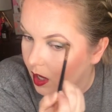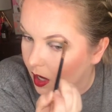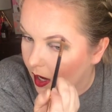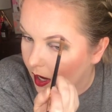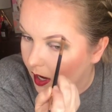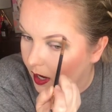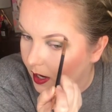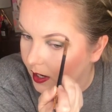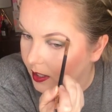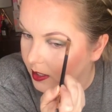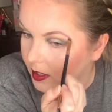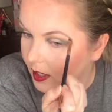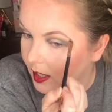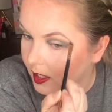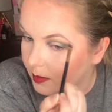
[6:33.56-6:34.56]
I
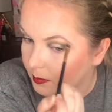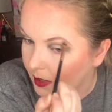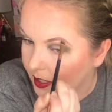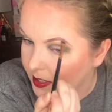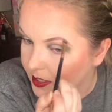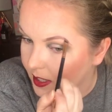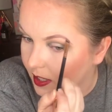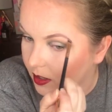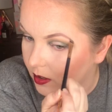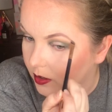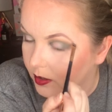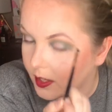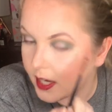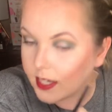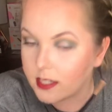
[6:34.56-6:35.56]
like my tail
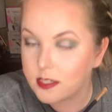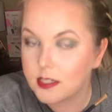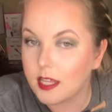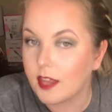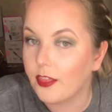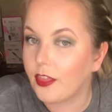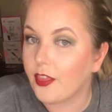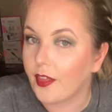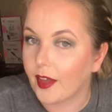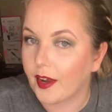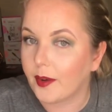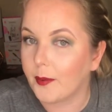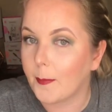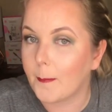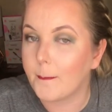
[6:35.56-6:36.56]
nice and
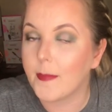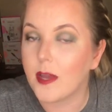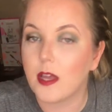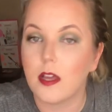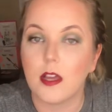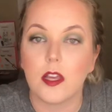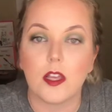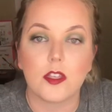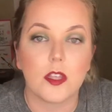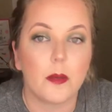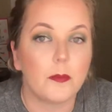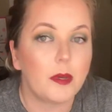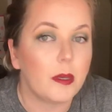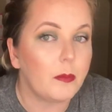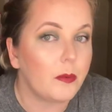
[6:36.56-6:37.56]
thin. Some
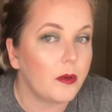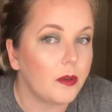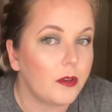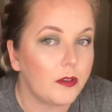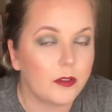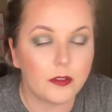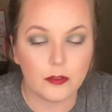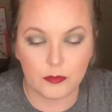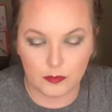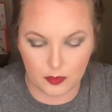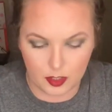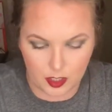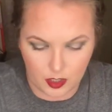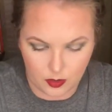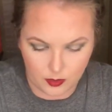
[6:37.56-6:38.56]
people,
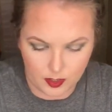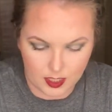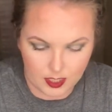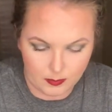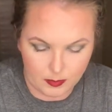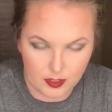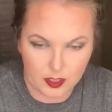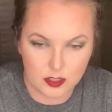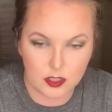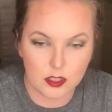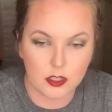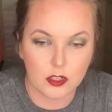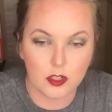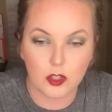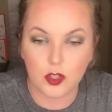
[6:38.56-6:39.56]
you know, keep
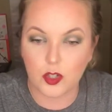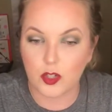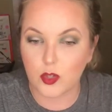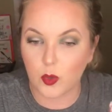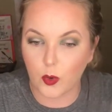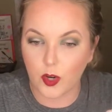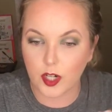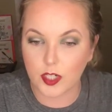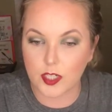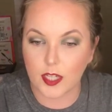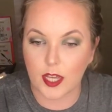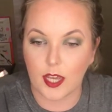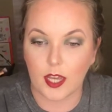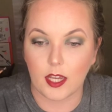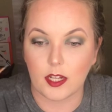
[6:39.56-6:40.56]
it short
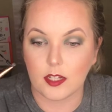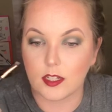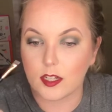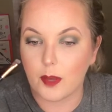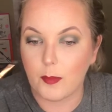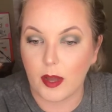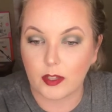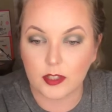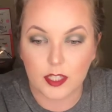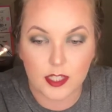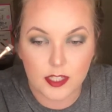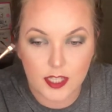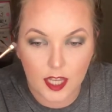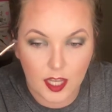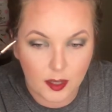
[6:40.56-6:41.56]
and about the
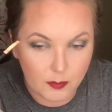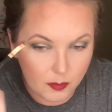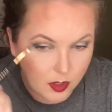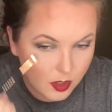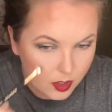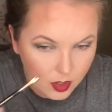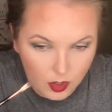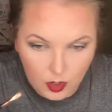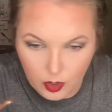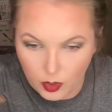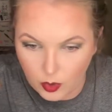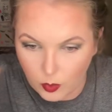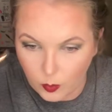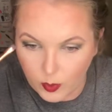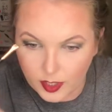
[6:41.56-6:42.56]
same
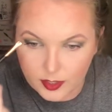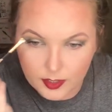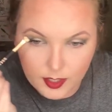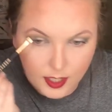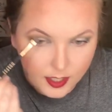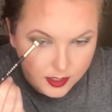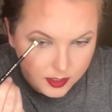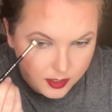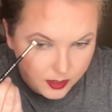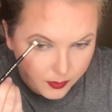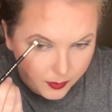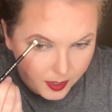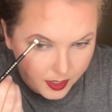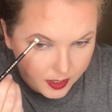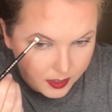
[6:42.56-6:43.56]
width as the
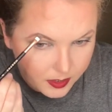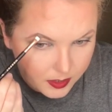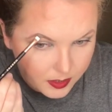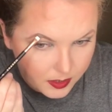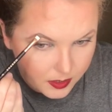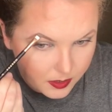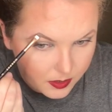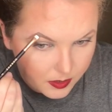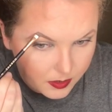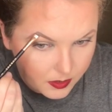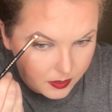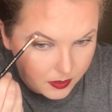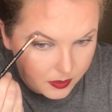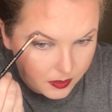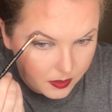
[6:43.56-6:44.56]
rest.
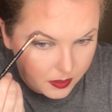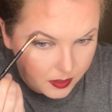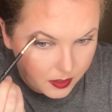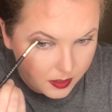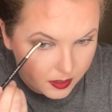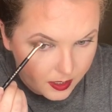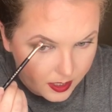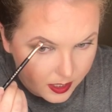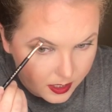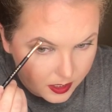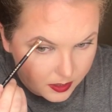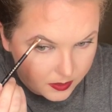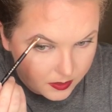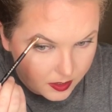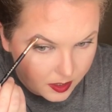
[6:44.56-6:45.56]
That
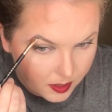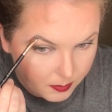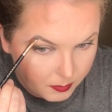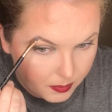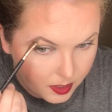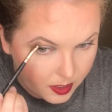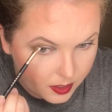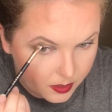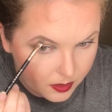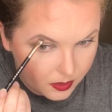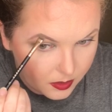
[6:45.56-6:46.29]
is not me.